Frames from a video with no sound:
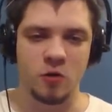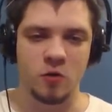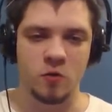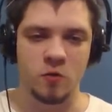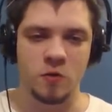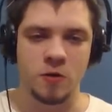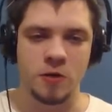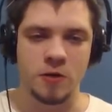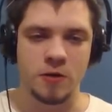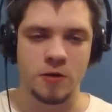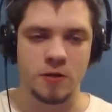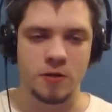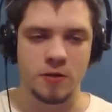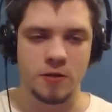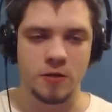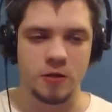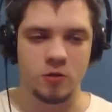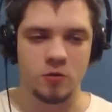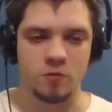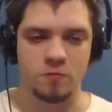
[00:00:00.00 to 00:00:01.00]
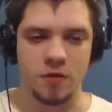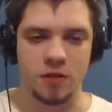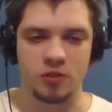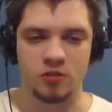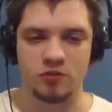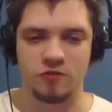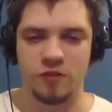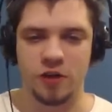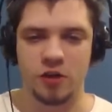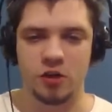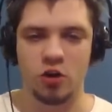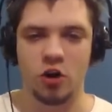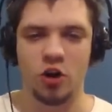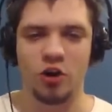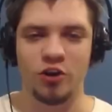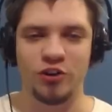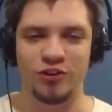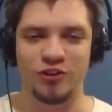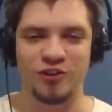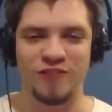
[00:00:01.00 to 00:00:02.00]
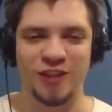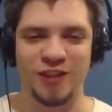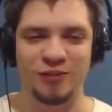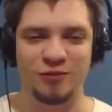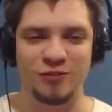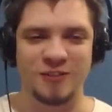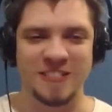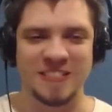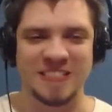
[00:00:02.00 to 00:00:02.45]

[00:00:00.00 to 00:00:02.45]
Oh, you motherfucker. Oh, you tried to